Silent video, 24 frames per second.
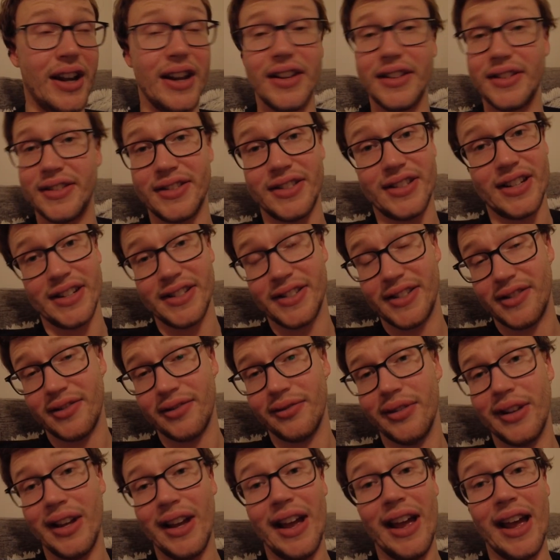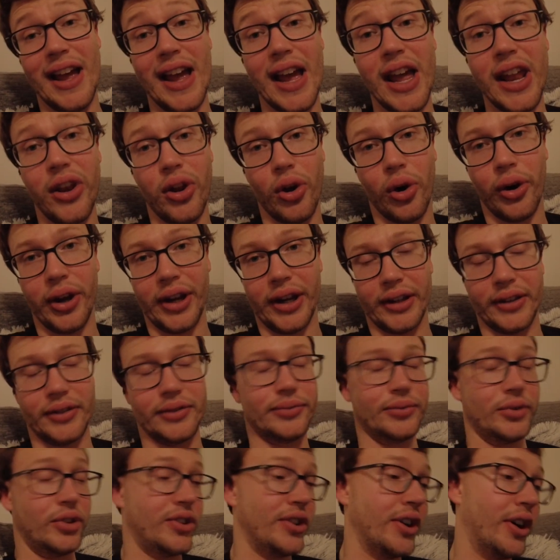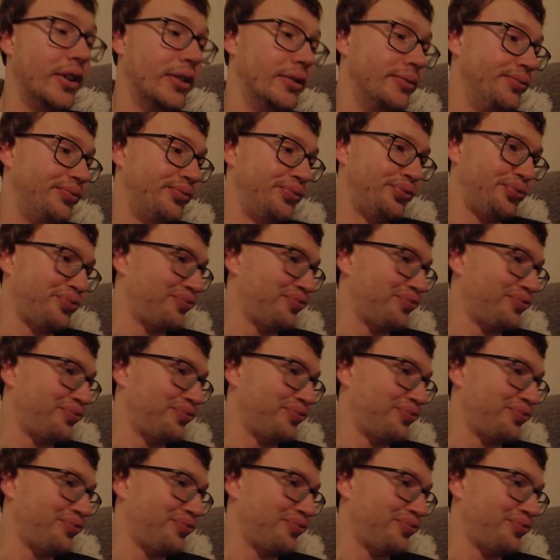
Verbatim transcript: and it's just annoying. So